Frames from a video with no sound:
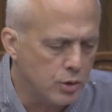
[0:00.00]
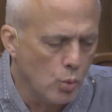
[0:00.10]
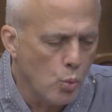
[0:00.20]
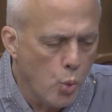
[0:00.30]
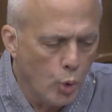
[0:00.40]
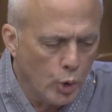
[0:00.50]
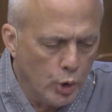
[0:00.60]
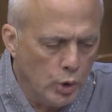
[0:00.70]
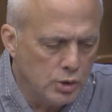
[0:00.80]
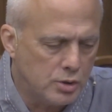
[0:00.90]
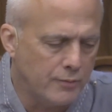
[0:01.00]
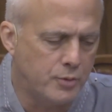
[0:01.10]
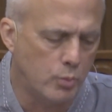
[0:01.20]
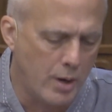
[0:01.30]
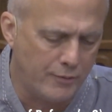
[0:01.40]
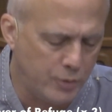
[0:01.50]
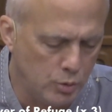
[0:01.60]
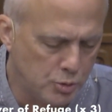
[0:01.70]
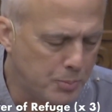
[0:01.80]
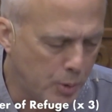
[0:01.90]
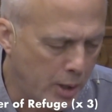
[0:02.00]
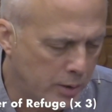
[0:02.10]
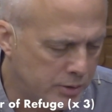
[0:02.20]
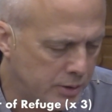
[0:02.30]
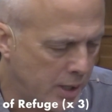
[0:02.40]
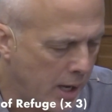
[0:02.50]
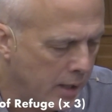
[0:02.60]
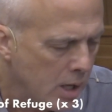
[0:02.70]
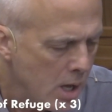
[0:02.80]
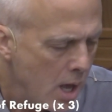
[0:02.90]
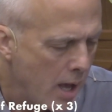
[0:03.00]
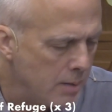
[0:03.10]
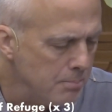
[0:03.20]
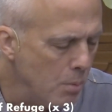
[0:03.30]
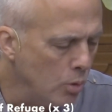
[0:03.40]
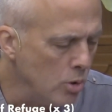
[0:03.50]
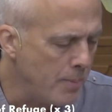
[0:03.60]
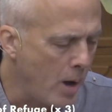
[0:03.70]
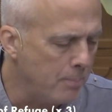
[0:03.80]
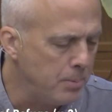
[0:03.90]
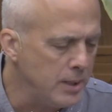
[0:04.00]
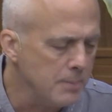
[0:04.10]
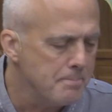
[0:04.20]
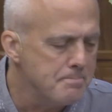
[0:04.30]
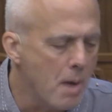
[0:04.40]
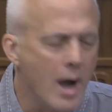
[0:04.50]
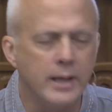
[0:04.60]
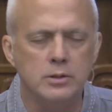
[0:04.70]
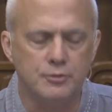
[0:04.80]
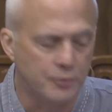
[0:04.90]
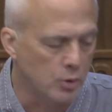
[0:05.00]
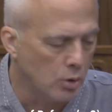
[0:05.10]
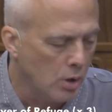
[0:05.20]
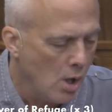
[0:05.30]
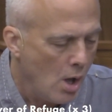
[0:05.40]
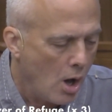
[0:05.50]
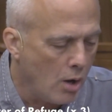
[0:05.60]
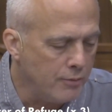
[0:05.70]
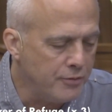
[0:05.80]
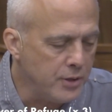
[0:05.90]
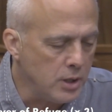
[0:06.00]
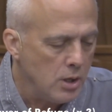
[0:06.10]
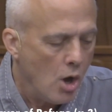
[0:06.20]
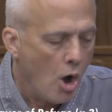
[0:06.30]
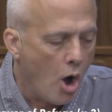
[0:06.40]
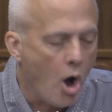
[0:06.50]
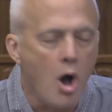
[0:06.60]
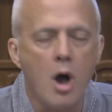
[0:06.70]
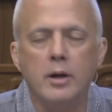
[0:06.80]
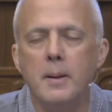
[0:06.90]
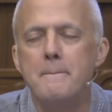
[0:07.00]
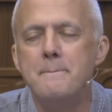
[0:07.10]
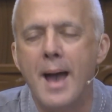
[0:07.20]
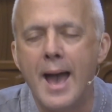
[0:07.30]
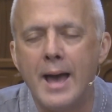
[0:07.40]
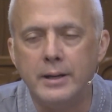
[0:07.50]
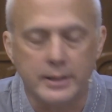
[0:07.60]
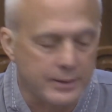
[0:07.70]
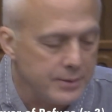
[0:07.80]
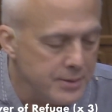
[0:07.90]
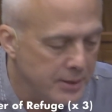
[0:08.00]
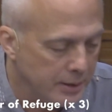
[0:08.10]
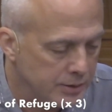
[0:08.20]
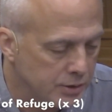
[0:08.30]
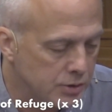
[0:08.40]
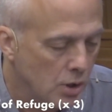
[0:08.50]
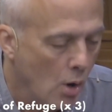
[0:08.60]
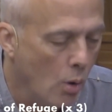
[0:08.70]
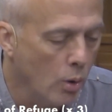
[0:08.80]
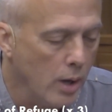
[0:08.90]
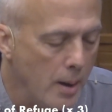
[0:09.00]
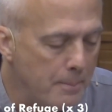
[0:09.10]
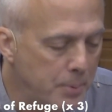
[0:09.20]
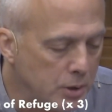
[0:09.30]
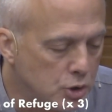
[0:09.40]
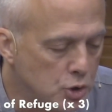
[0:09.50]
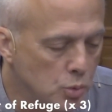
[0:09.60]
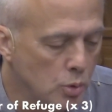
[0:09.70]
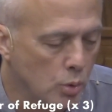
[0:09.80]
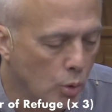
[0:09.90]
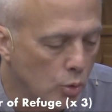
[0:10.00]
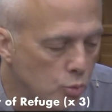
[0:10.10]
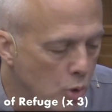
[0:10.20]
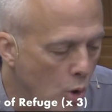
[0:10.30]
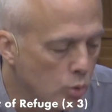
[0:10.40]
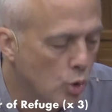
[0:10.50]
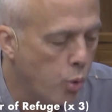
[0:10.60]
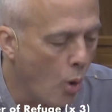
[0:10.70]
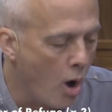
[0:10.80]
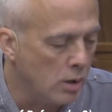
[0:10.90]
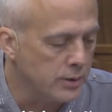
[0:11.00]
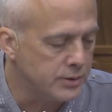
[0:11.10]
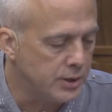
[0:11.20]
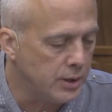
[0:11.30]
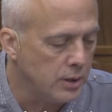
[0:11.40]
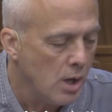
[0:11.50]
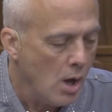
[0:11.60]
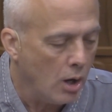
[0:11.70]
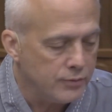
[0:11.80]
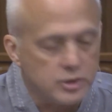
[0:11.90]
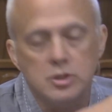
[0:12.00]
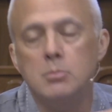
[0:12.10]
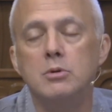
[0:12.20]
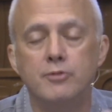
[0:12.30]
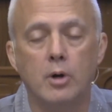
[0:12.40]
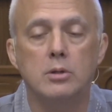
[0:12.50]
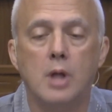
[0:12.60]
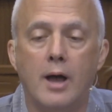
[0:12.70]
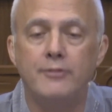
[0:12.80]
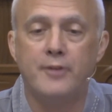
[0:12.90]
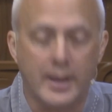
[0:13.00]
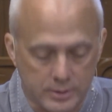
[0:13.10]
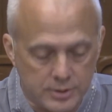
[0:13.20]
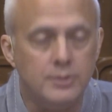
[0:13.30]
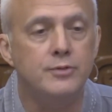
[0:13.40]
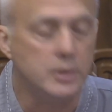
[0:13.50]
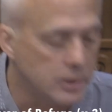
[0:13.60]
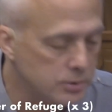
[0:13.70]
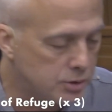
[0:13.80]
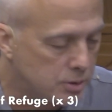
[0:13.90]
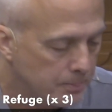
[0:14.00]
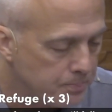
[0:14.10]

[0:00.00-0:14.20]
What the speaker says: the words of the refuge prayer today and more about being mindful of the automaticness or habitual or rote quality of some of our life activities.